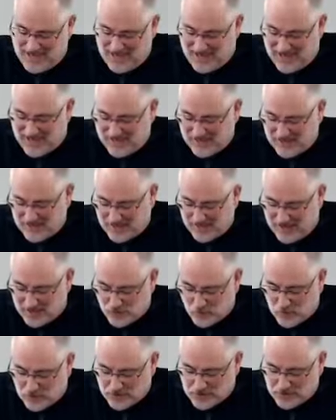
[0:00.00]
And
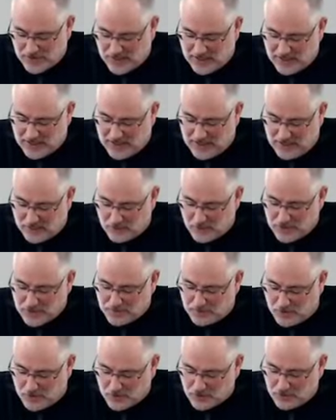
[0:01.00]
as one stated, Henry's
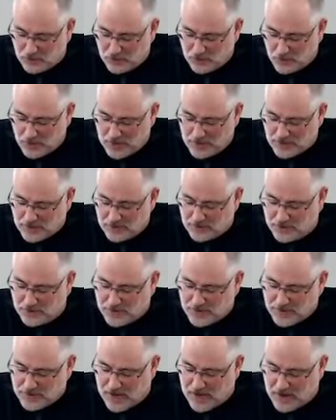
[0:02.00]
personal reasons for
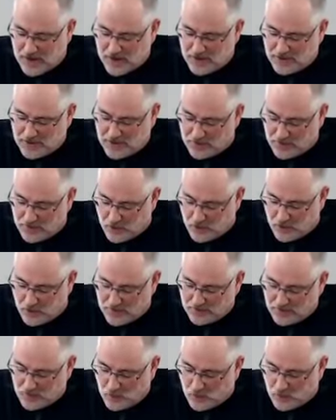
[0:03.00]
desiring the
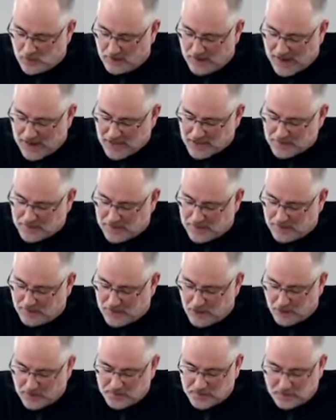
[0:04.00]
annulment were matched by the
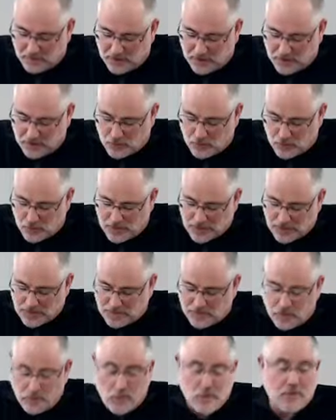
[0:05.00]
Pope's political reasons
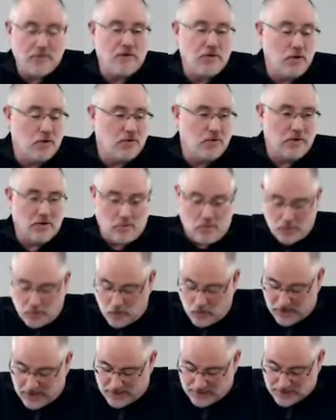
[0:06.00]
for refusing the
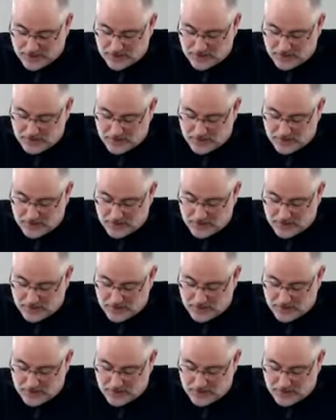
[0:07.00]
request.